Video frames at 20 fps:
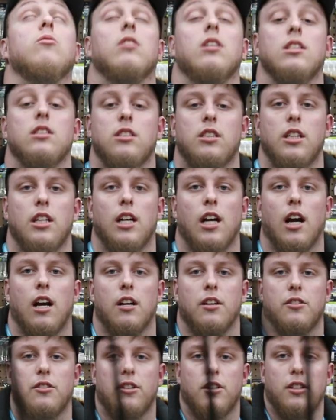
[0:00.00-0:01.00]
once you got
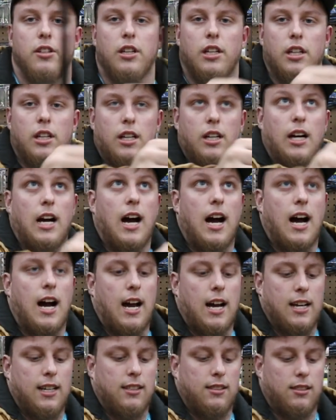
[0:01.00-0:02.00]
it through your
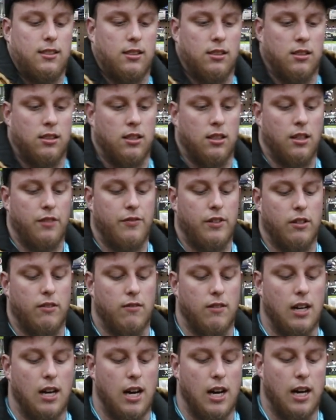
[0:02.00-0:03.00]
eyes of your
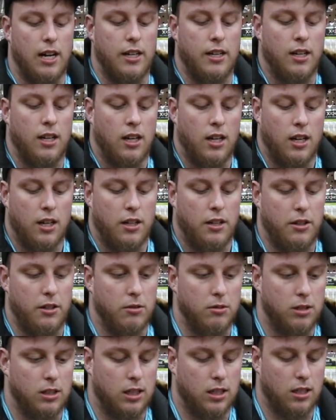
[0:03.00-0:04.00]
rod,
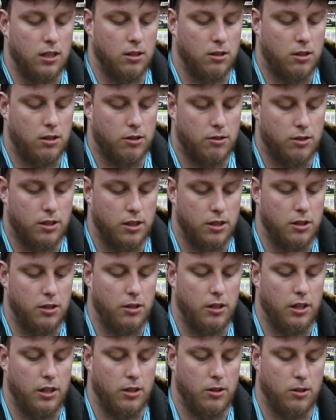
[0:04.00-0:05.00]
you will go
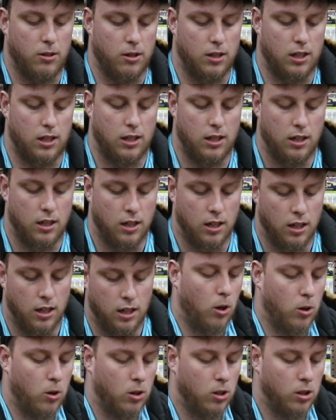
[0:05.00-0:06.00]
through your
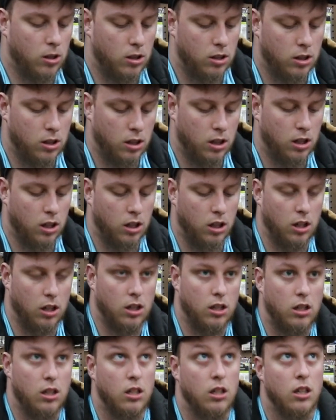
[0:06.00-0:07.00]
hole
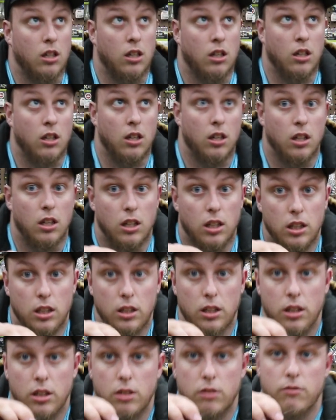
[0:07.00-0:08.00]

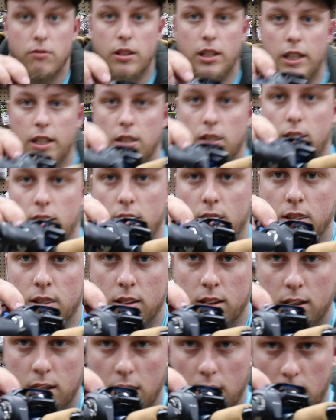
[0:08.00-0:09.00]
in your reel.
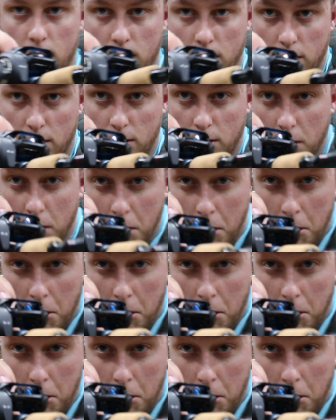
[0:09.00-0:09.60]
So